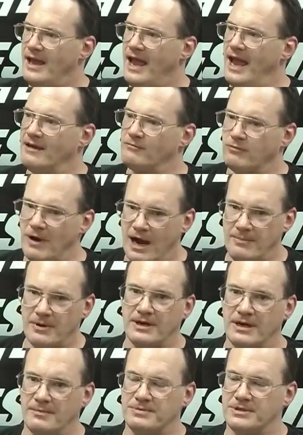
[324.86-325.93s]
And Robert
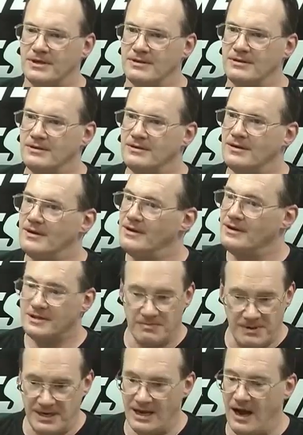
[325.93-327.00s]
Gibson, to
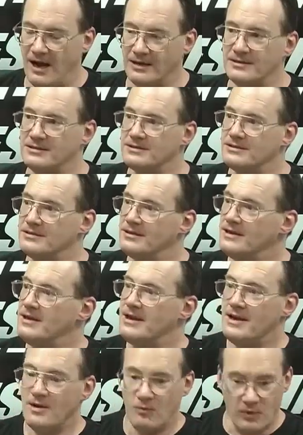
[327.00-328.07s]
be honest,
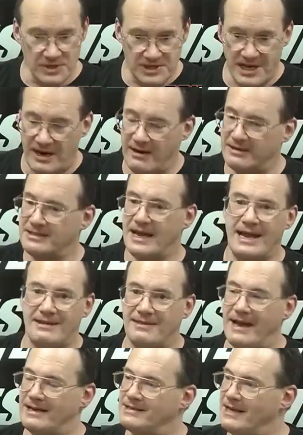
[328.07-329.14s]
was there to take
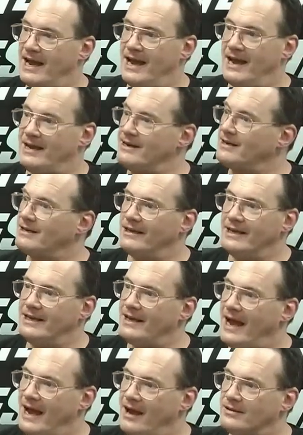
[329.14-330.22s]
that tag and clean
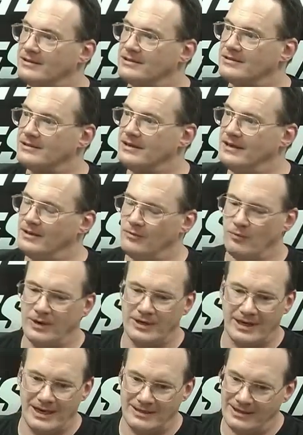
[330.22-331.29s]
house.
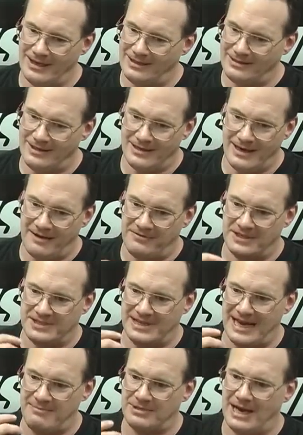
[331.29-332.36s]
It didn't have the
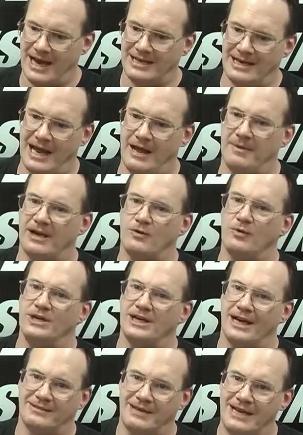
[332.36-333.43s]
same dynamic when you
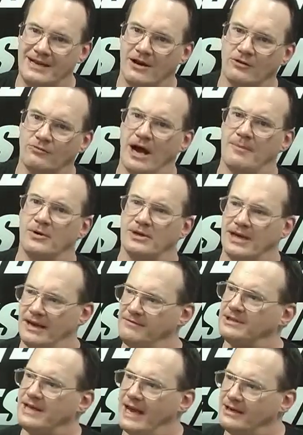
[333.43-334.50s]
got the heat on Robert and gave
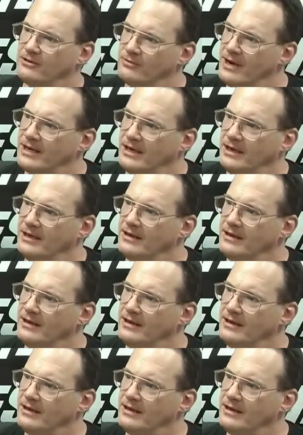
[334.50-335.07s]
the tag to Ricky.